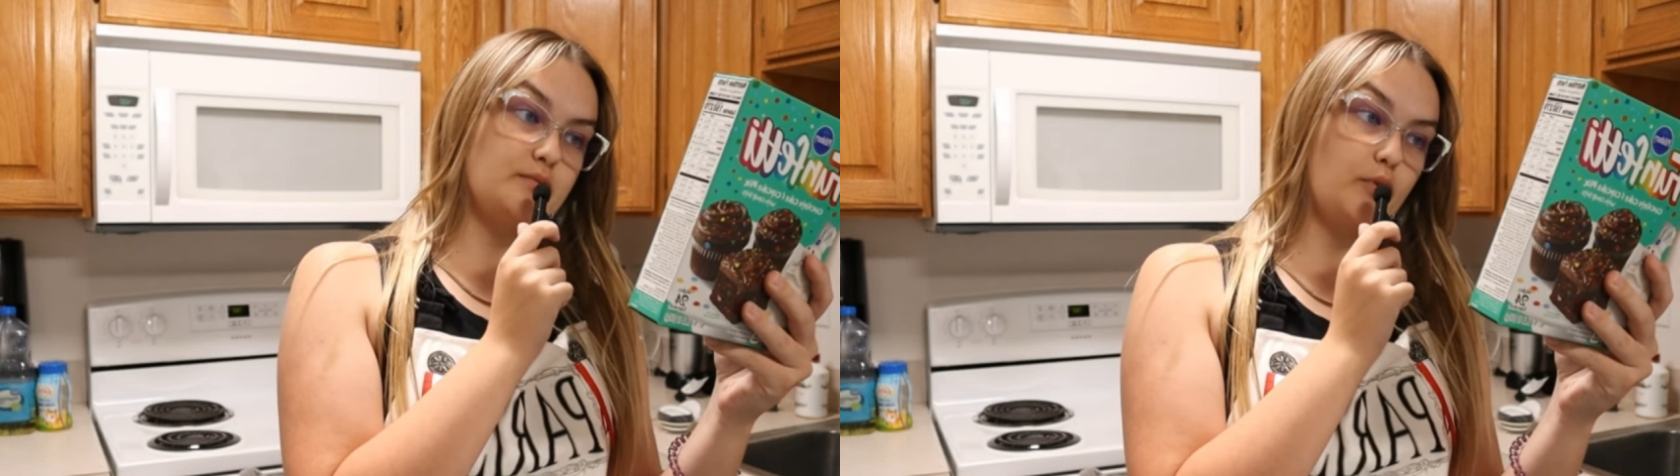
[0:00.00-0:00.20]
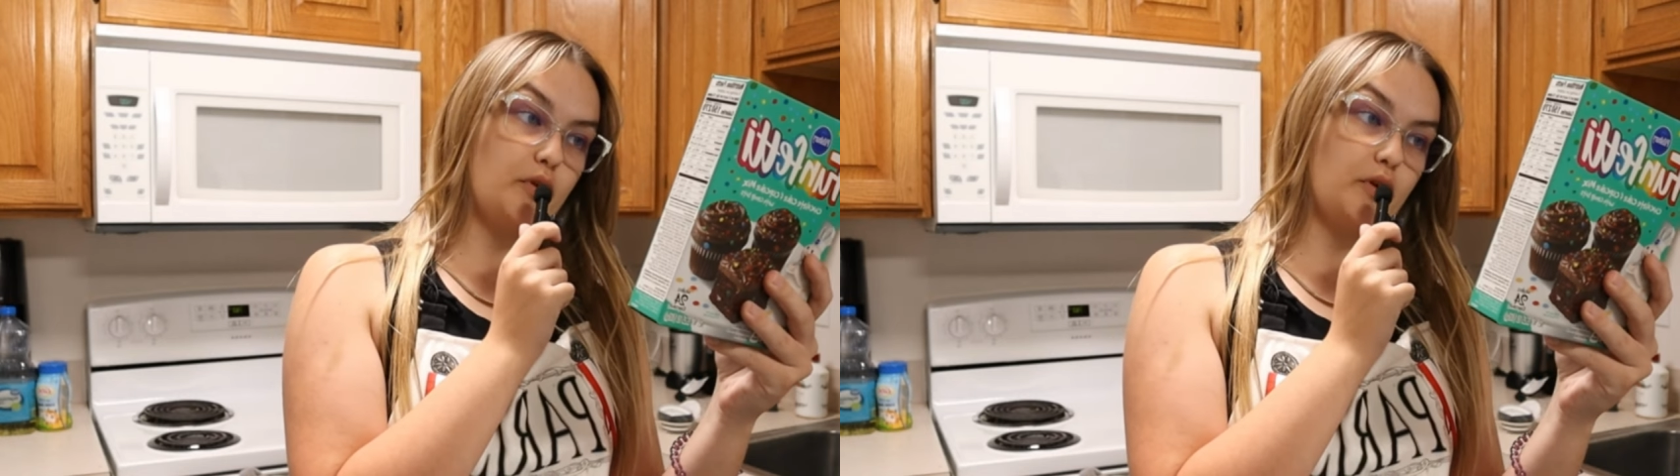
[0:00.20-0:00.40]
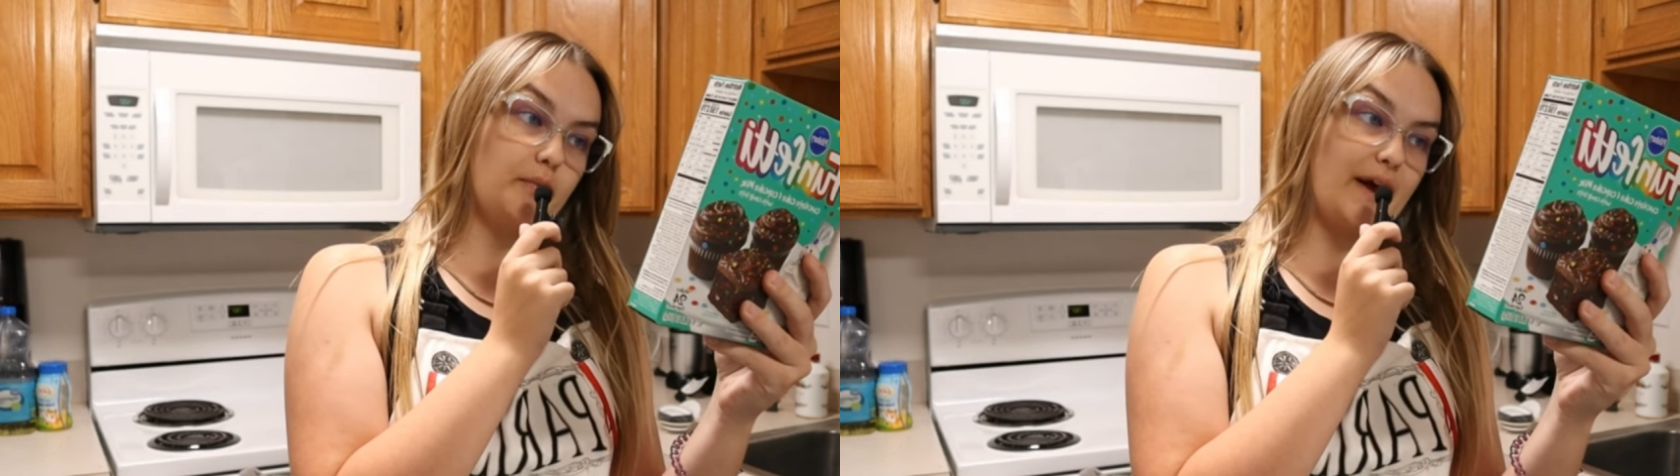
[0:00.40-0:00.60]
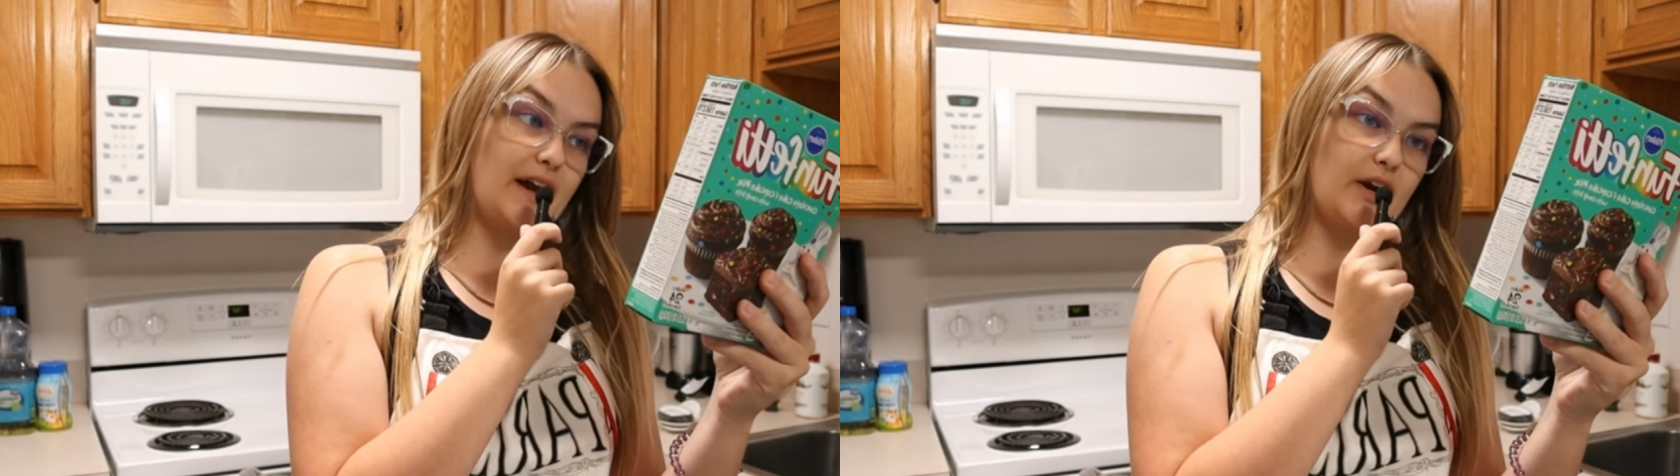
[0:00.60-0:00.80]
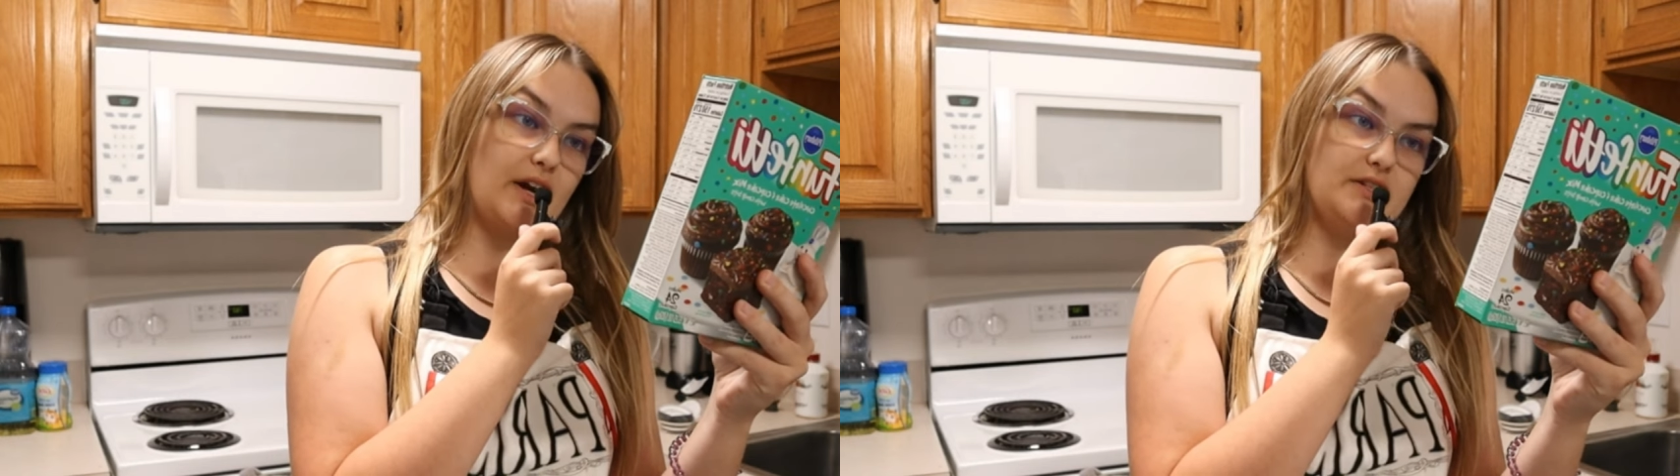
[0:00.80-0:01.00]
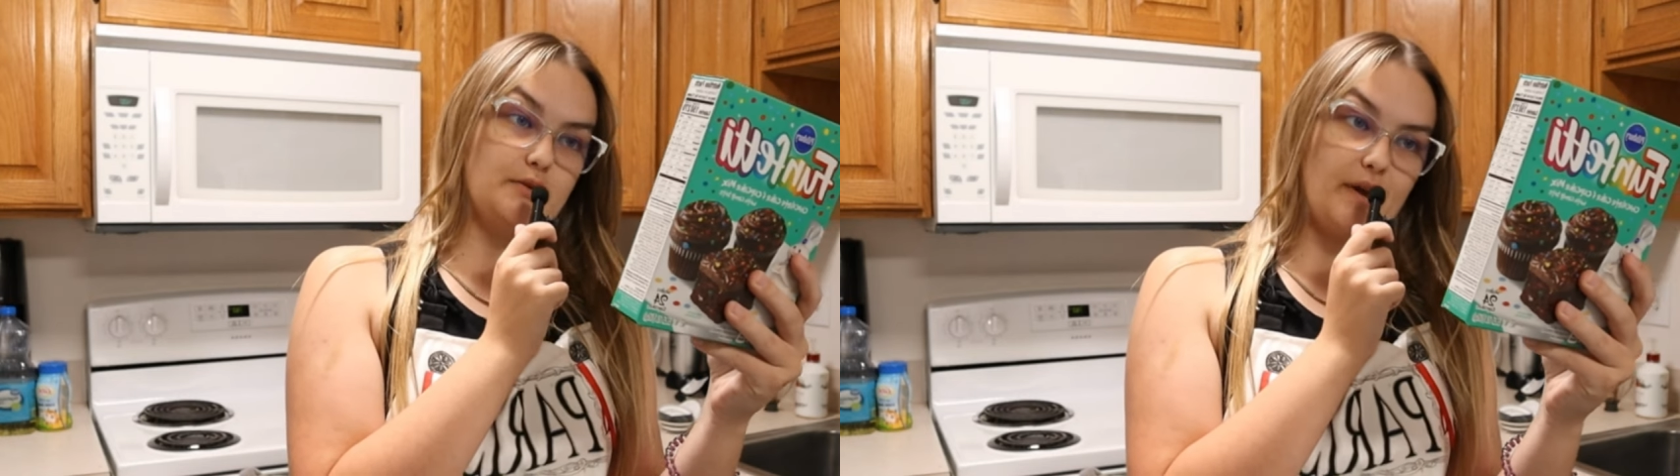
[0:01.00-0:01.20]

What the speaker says: Pour batter into